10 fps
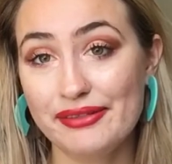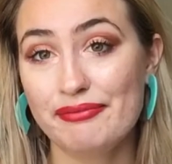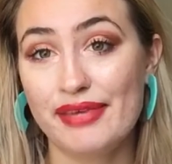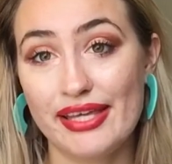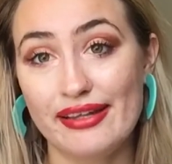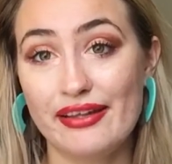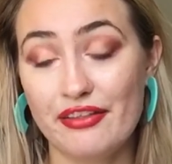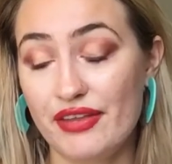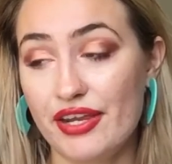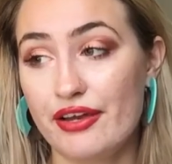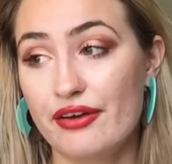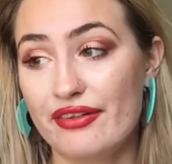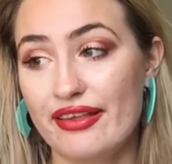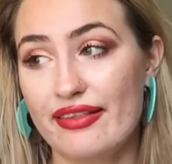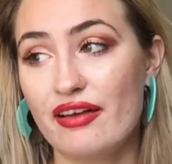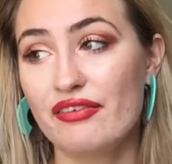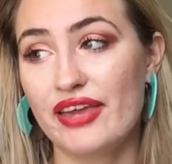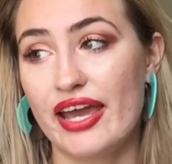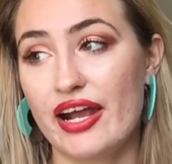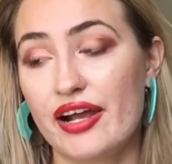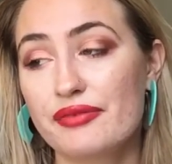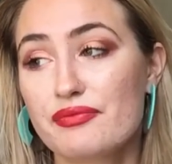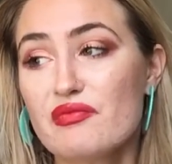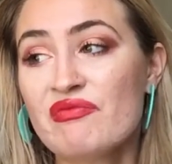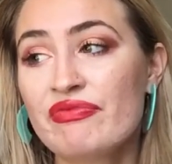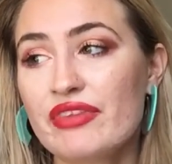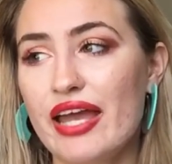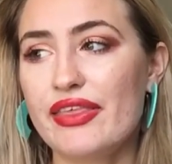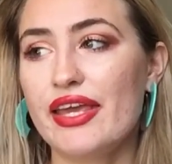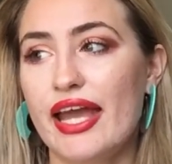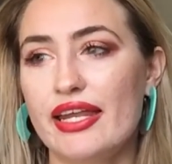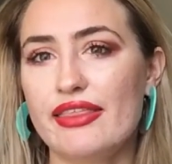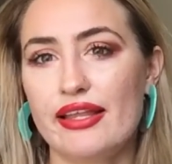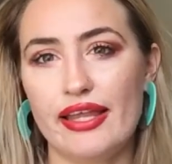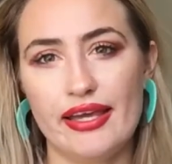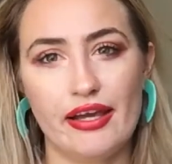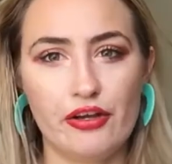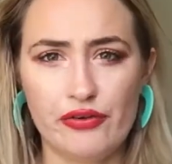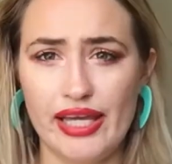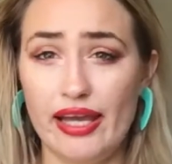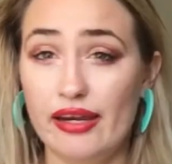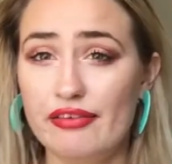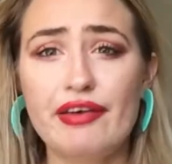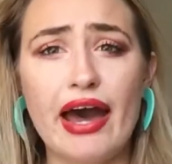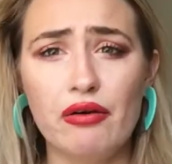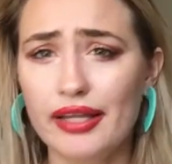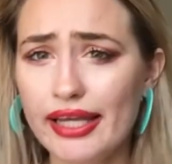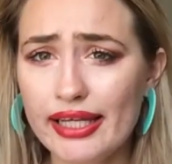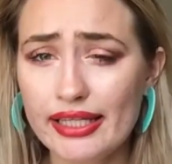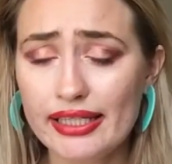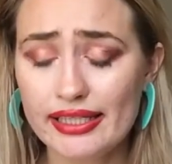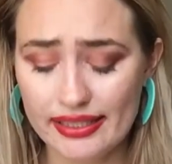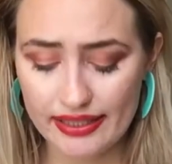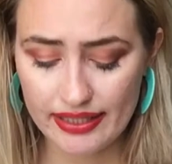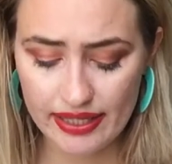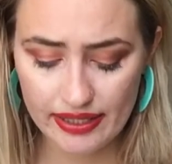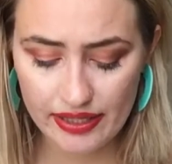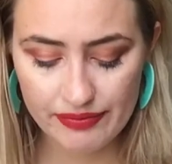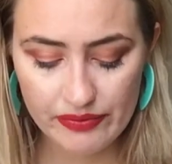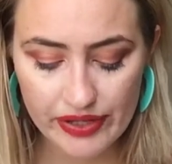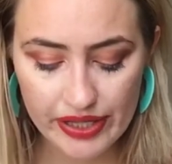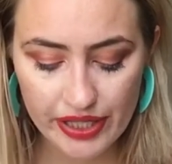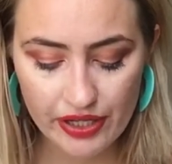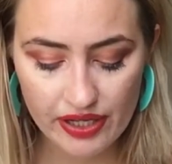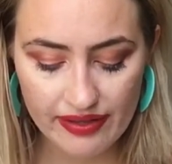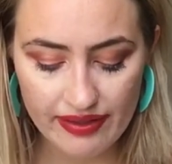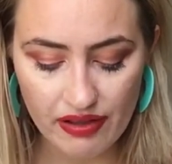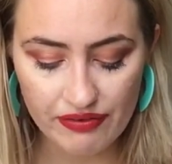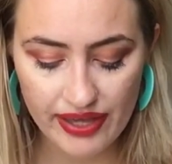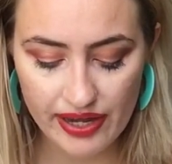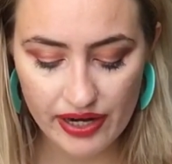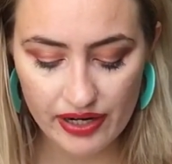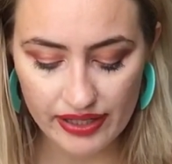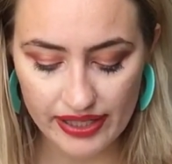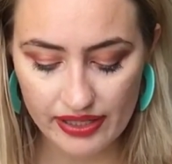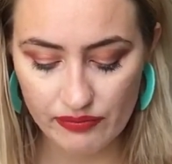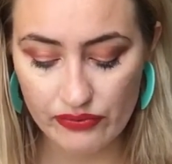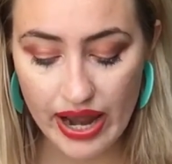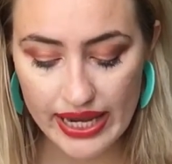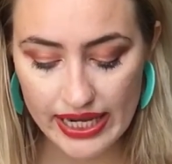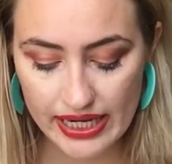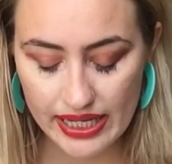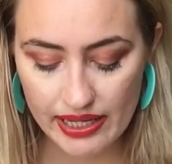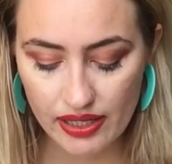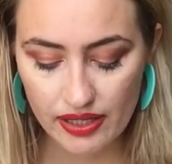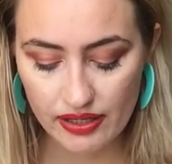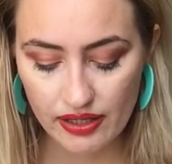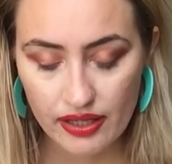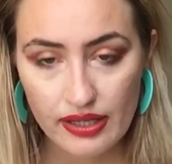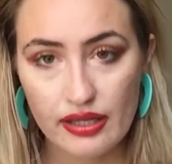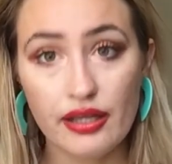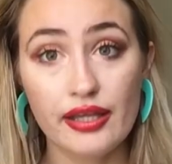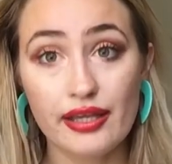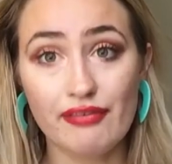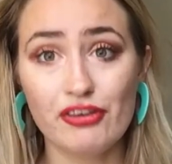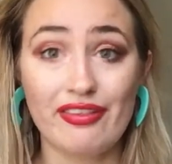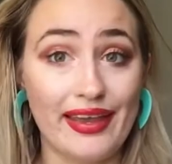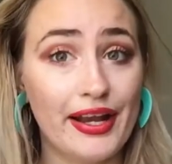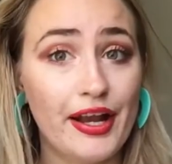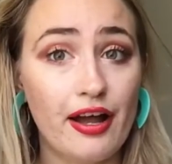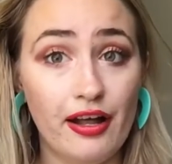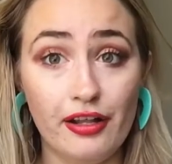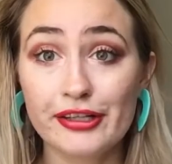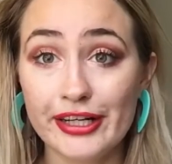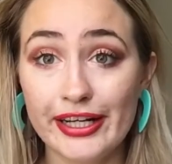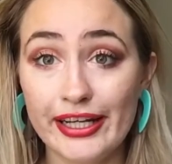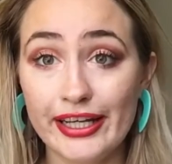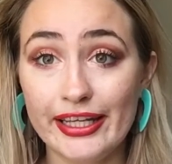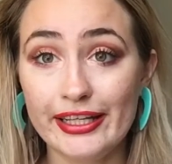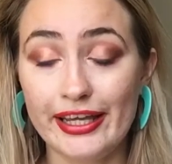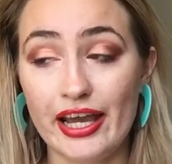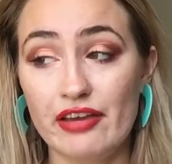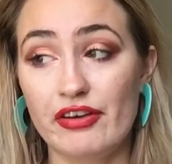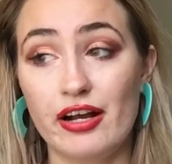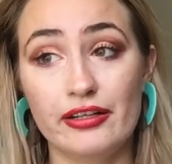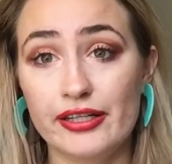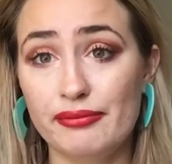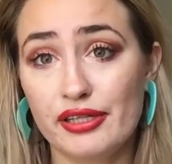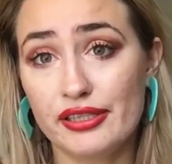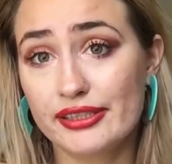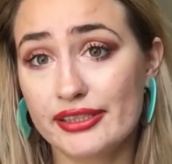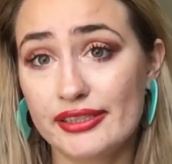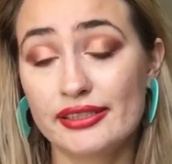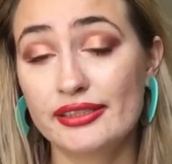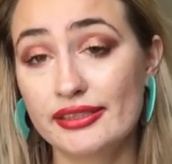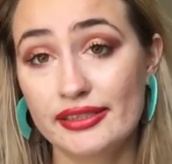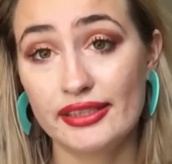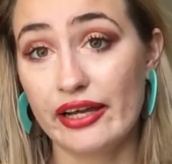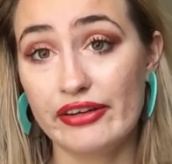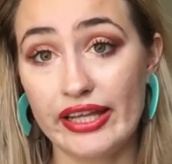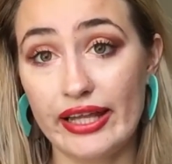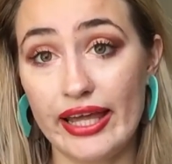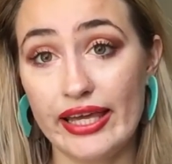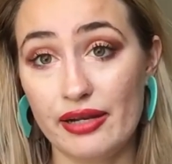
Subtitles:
Making these videos is self-care. I think anything like a creative outlet can be really good at self-care, like writing, even just like coloring. Like, I have a coloring book. I really like it.